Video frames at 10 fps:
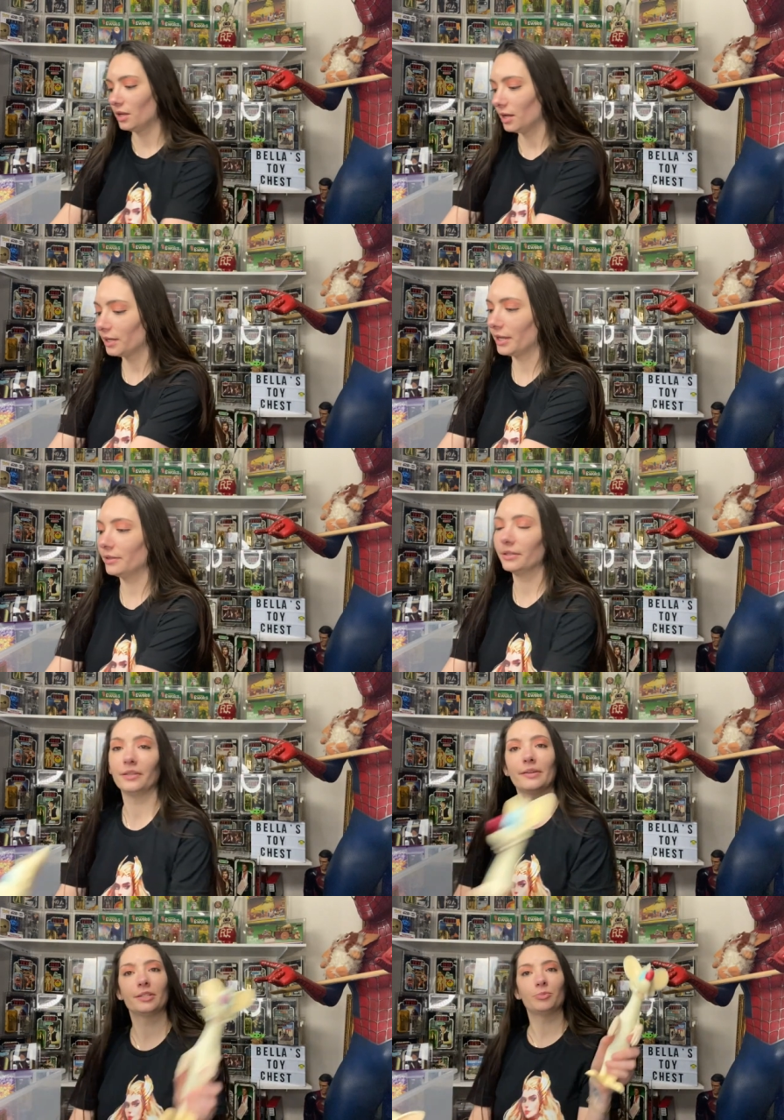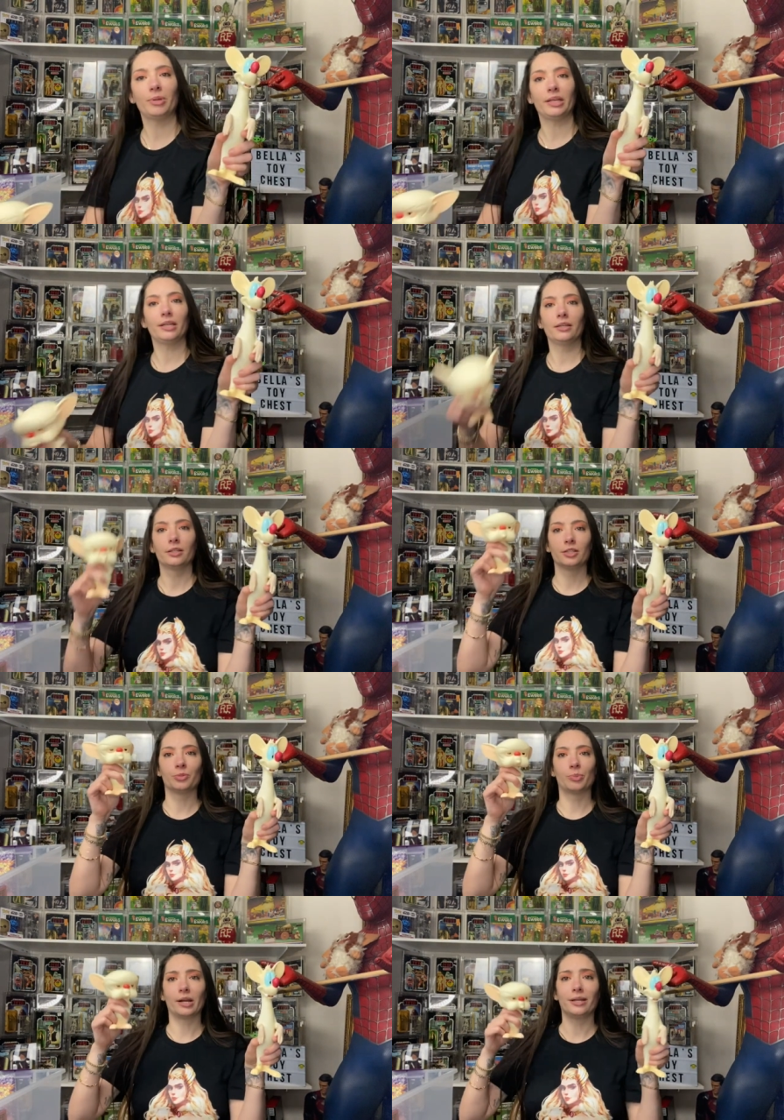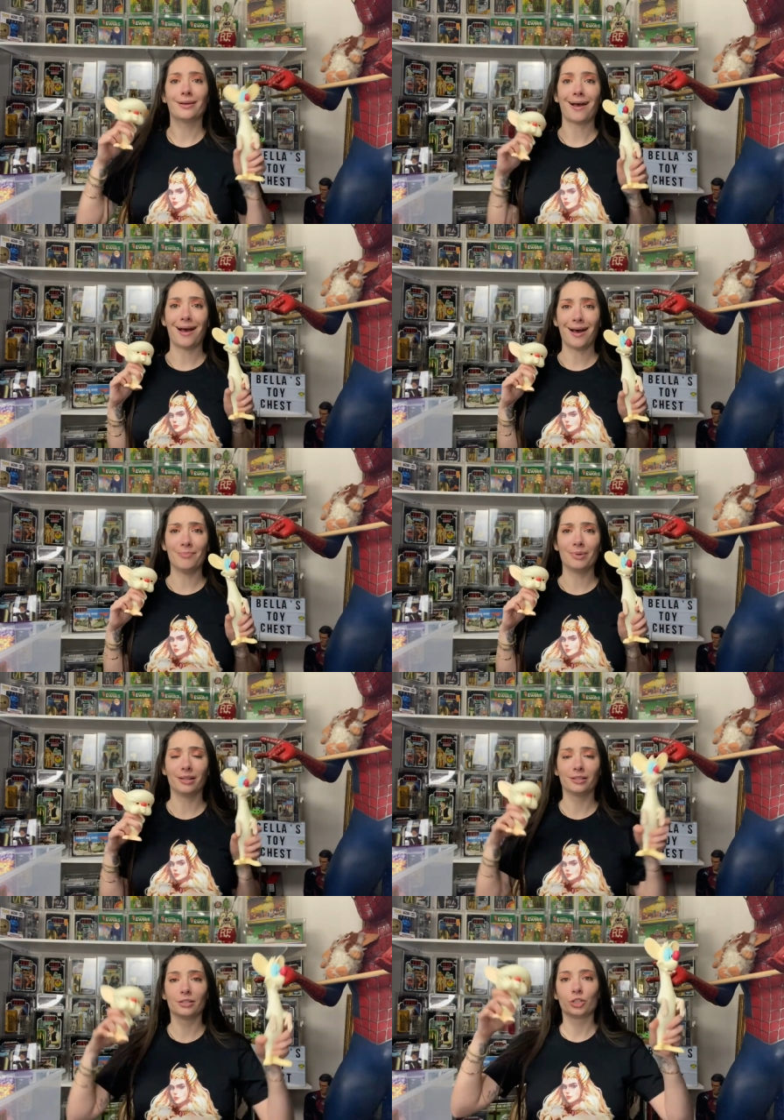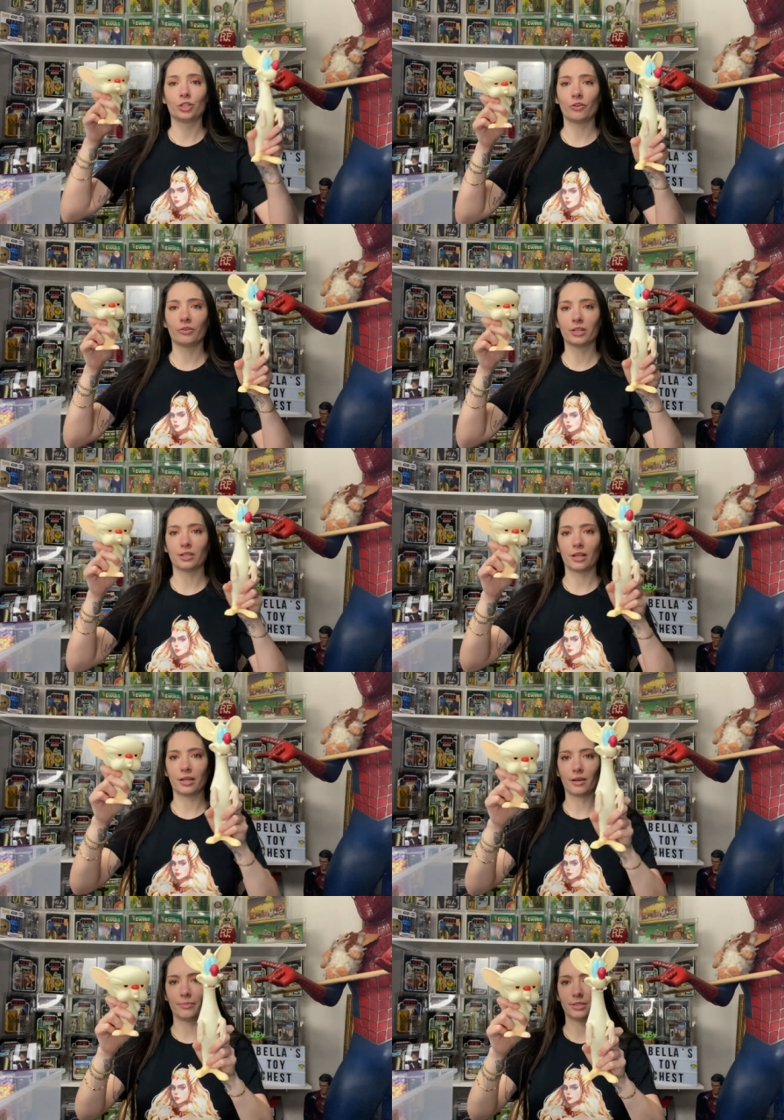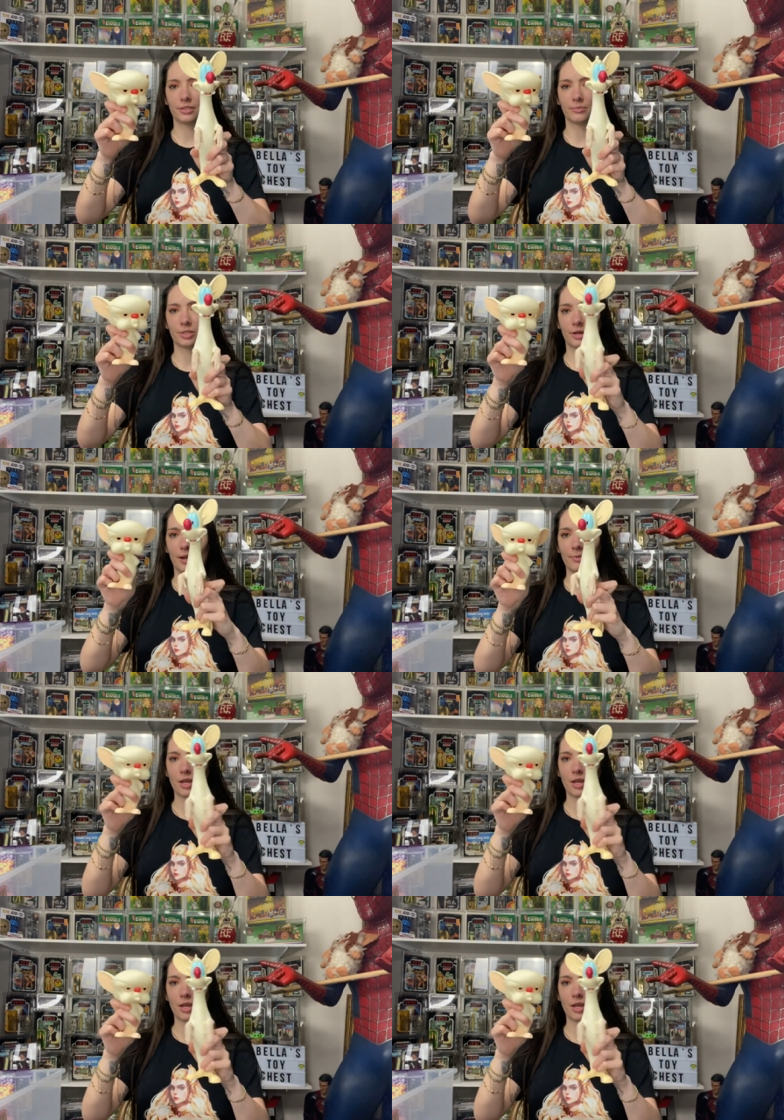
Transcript: Again, this is Pinky. This is Brain. I'm Bella. Don't forget to like, comment, and subscribe.